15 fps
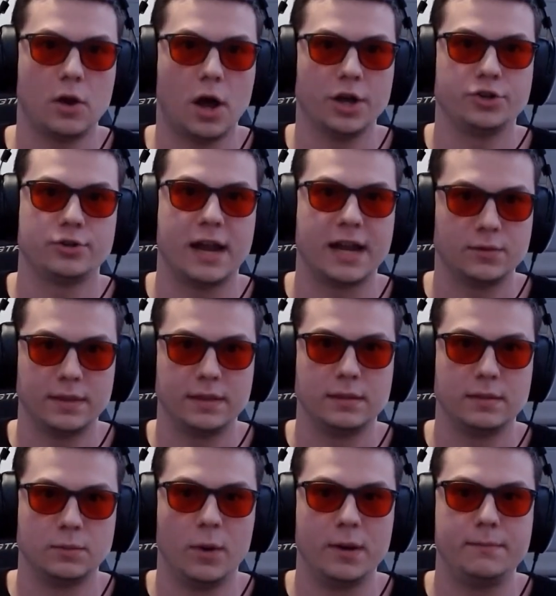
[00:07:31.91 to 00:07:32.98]
contract with
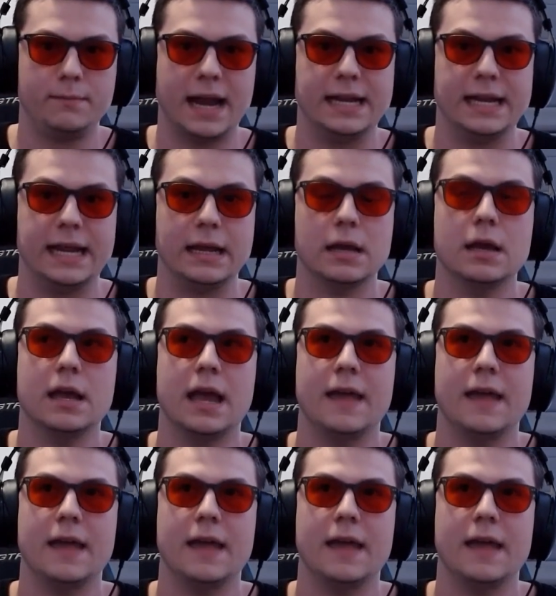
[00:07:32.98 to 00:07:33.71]
one binding,